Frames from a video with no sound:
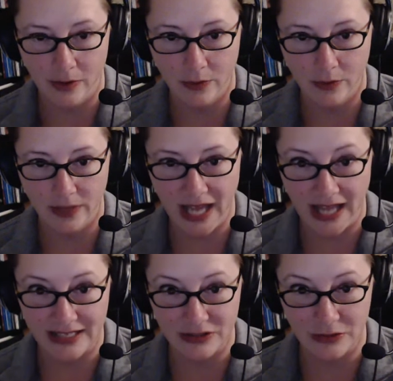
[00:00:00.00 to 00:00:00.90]
We
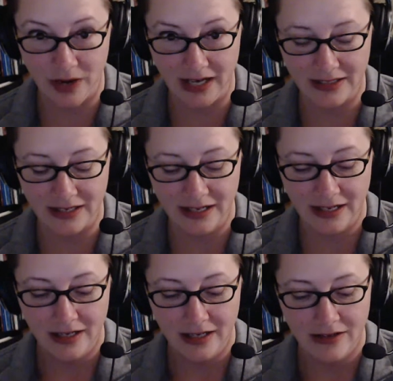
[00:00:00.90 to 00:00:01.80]
had to write.
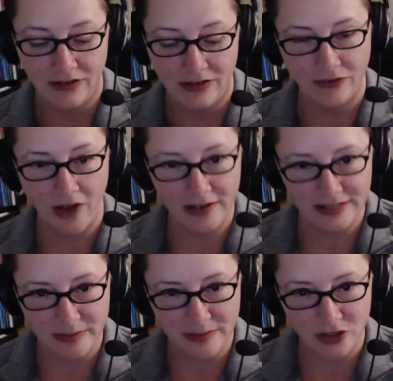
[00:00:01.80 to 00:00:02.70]
The fall
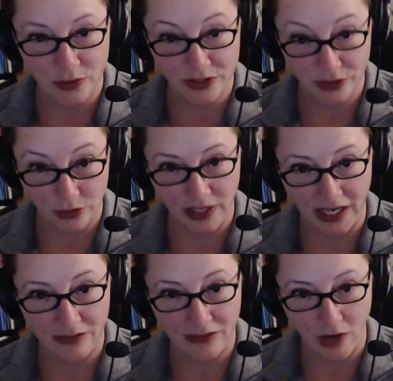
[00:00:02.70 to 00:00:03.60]
semester was a
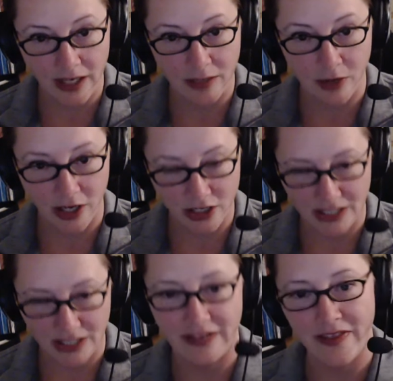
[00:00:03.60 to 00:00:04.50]
creative writing
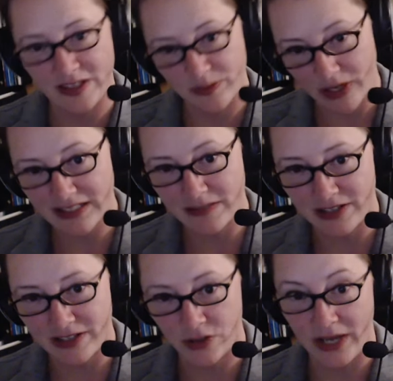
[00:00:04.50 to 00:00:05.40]
project, and then the spring
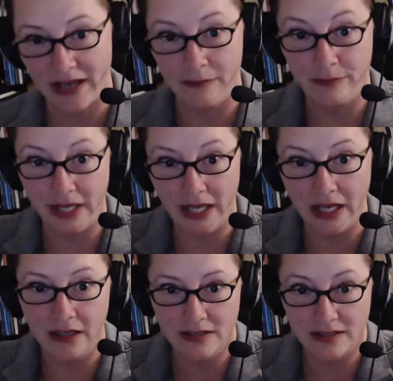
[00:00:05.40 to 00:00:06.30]
semester we had a
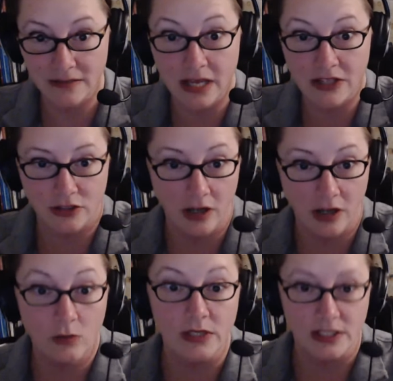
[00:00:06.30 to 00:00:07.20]
big
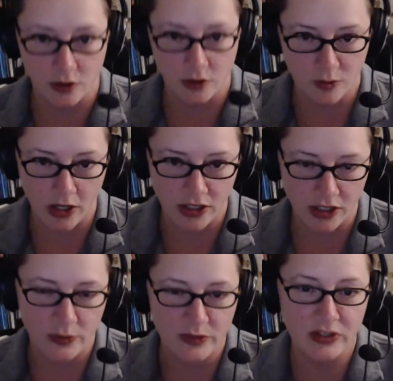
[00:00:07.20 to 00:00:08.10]
semester-long research
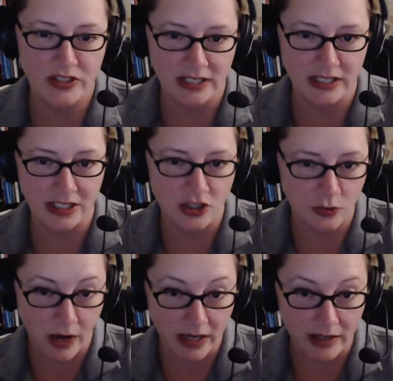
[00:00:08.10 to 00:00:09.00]
project. It was supposed to get
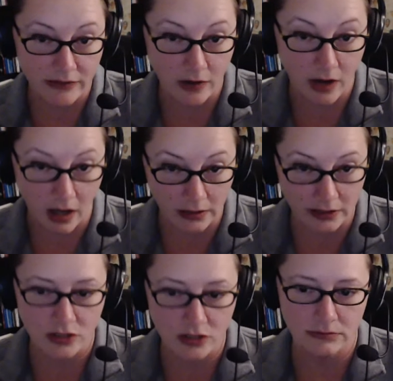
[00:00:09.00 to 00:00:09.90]
you ready for
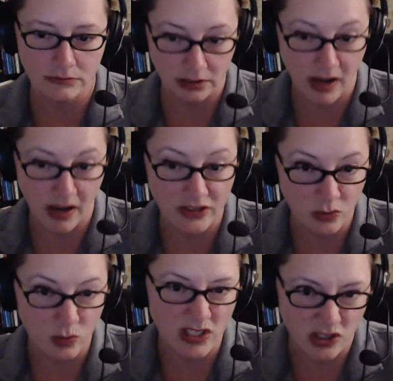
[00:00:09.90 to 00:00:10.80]
college, how to
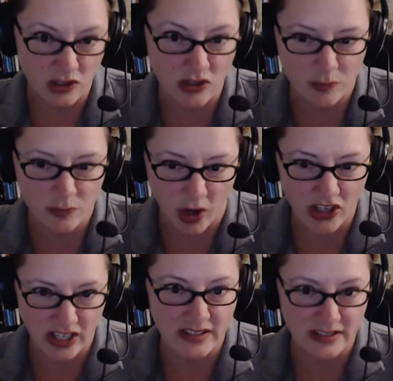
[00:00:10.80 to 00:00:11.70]
do research
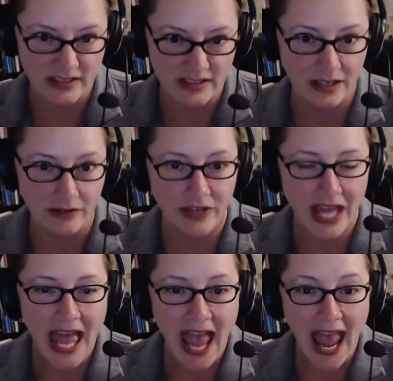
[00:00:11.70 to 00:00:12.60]
projects and stuff.
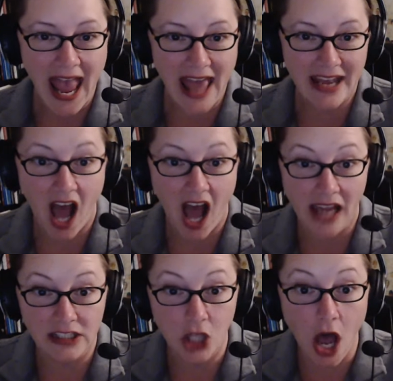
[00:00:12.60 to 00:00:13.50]
And I
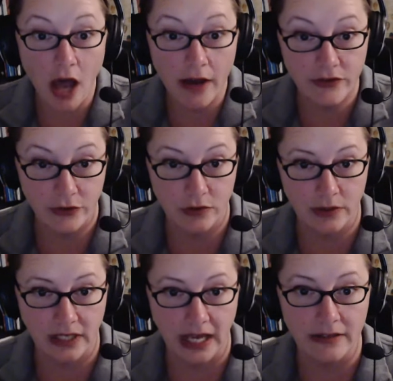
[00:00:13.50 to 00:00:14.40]
loved the
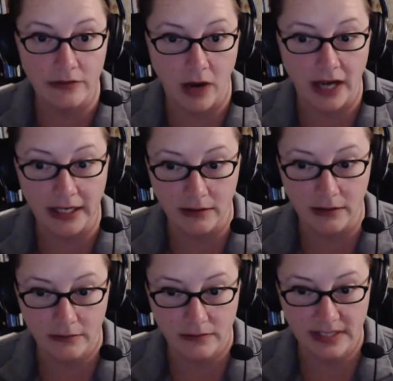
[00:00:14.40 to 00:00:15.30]
creative writing
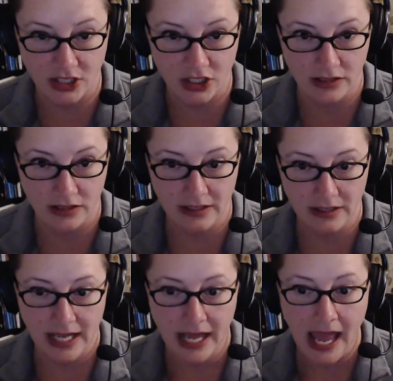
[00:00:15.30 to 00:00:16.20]
section.
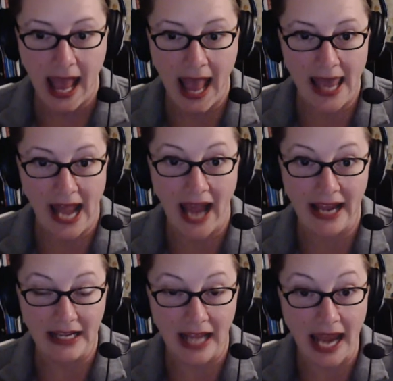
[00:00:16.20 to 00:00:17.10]
And
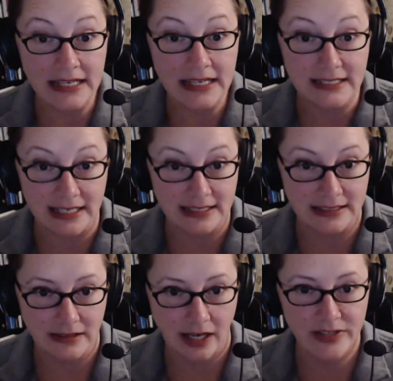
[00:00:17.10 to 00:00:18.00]
I aced
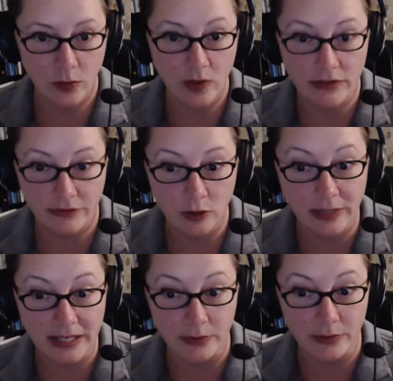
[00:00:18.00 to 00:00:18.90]
it. I was like one of the few
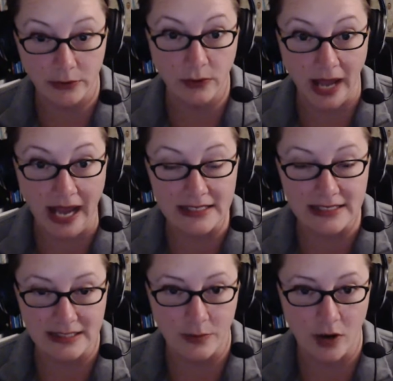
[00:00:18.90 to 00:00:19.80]
people who
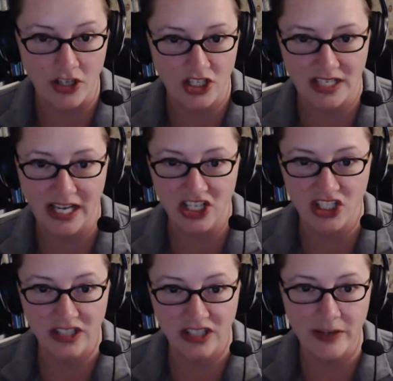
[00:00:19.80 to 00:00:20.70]
aced the project, and I
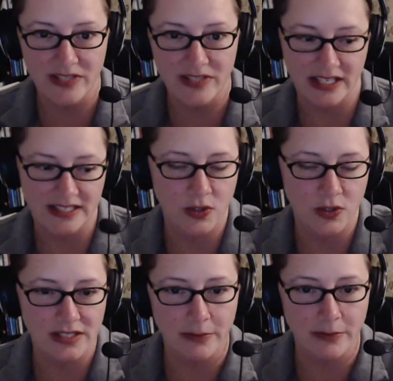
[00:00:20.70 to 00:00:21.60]
just love it. It was like a
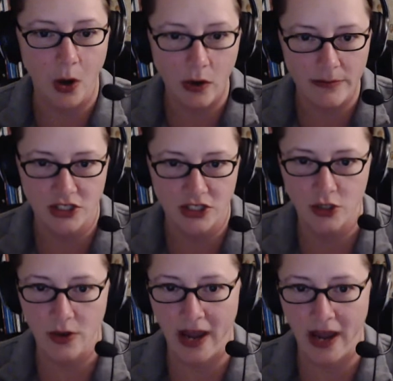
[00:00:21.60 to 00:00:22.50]
series of poems, and
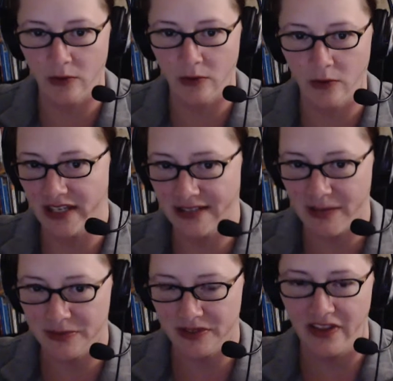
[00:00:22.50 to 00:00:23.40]
you had to write these
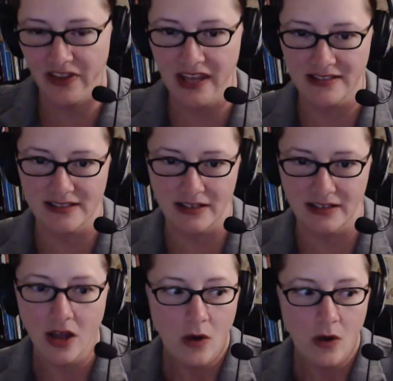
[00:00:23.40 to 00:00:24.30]
types of things. And
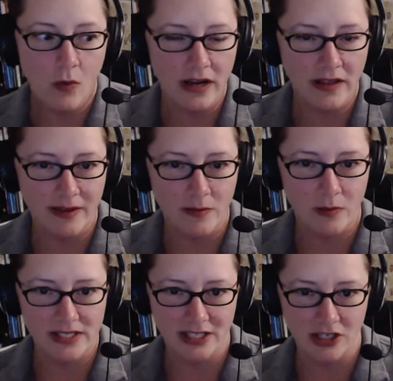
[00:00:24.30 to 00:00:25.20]
one of them
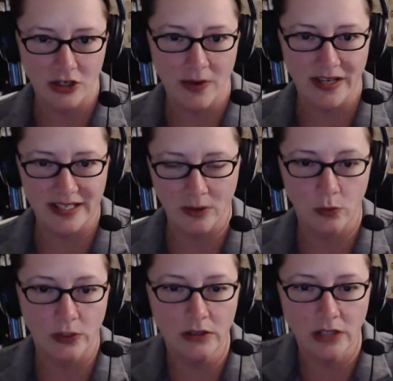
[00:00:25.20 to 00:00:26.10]
was, you had to take a
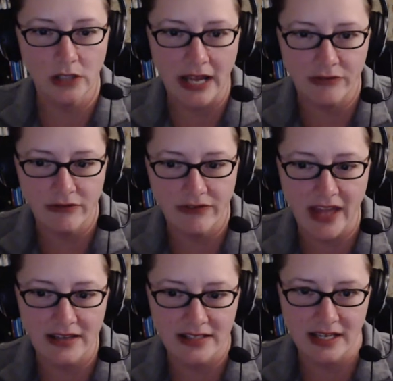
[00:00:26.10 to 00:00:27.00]
real life
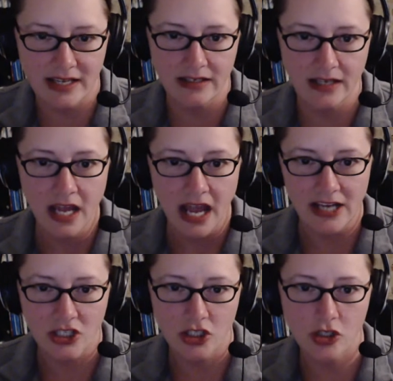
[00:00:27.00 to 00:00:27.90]
event and
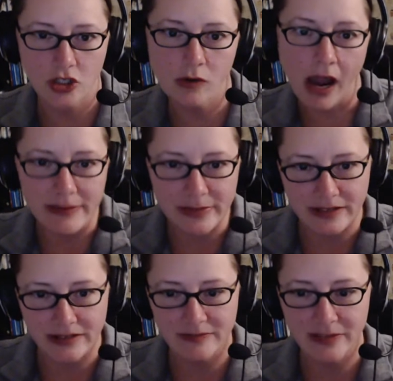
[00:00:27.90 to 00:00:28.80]
describe it
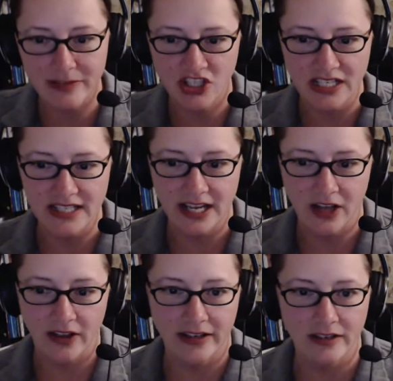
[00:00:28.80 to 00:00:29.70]
in as much
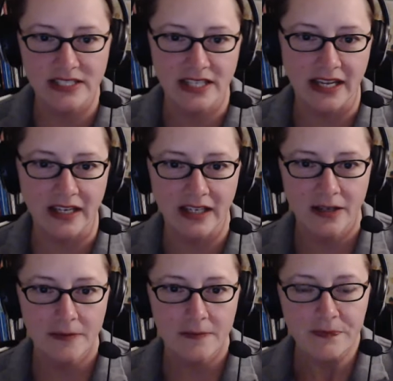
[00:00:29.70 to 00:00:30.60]
detail. And it was like,
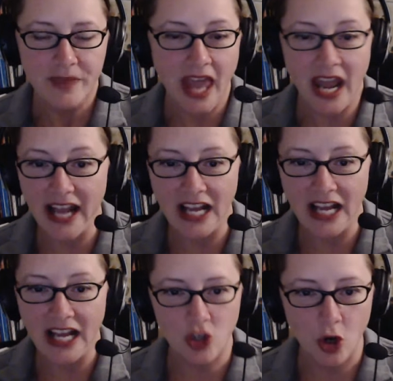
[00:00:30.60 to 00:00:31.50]
and I got
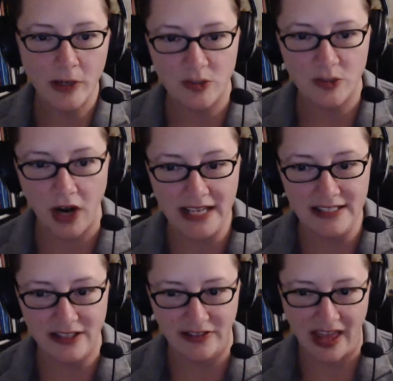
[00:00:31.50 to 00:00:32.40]
so much
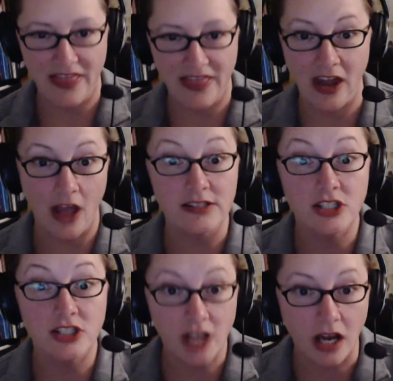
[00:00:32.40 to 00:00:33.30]
praise on that, and that has
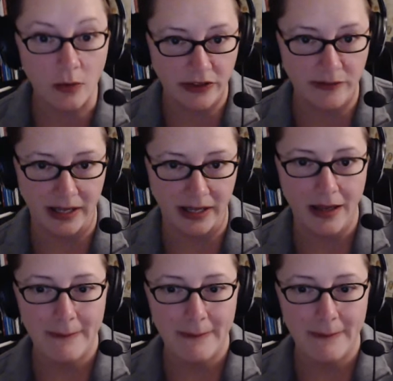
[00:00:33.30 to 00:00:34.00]
stuck with me.